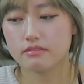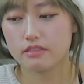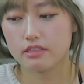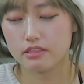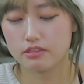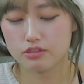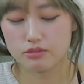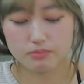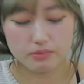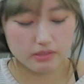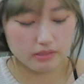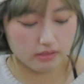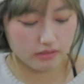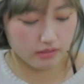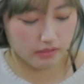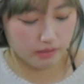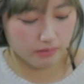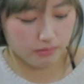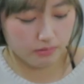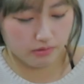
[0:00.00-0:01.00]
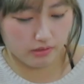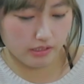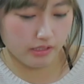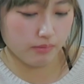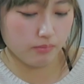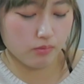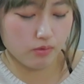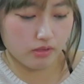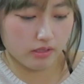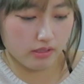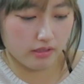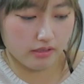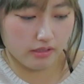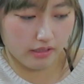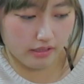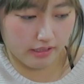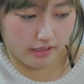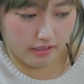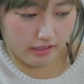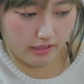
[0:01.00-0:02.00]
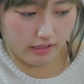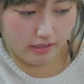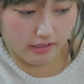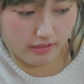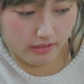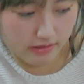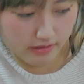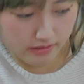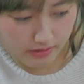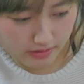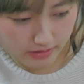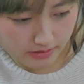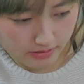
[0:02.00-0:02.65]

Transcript: They should be able to eat more than I can.